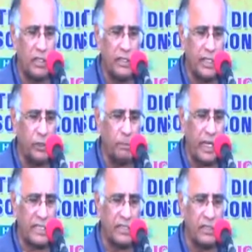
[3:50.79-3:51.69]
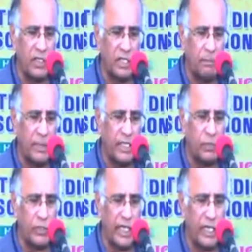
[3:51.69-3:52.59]
Then you pass the 3rd pin into
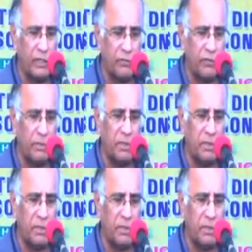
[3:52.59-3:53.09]
the head of the femur,